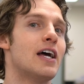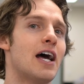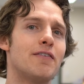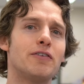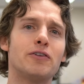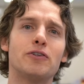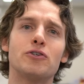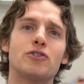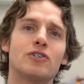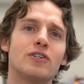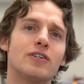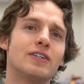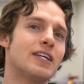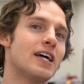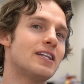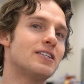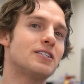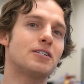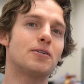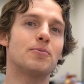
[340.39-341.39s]
Evolution
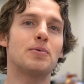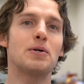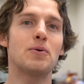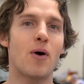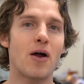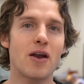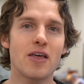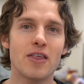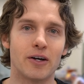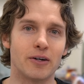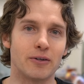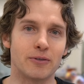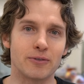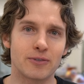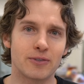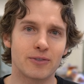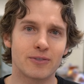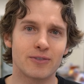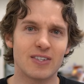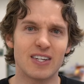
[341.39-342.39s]
tends to be one of
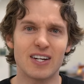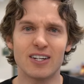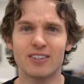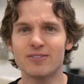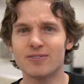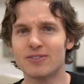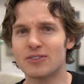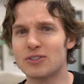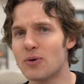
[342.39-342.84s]
those, you know?